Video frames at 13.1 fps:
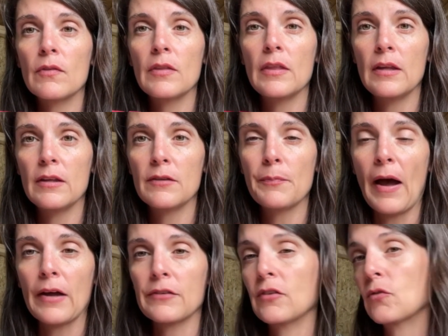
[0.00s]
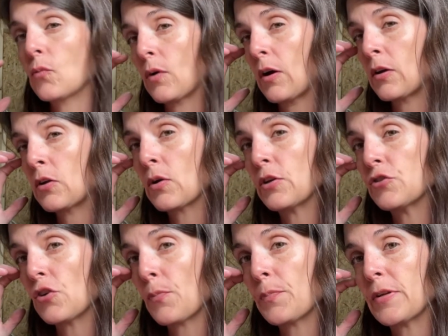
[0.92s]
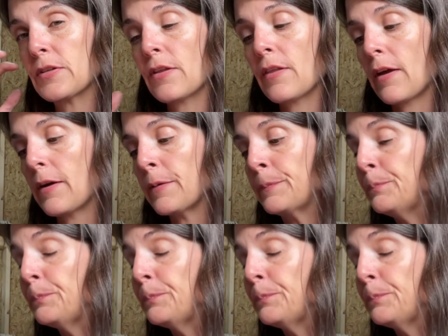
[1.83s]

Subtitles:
these boxes were, you can jump into there.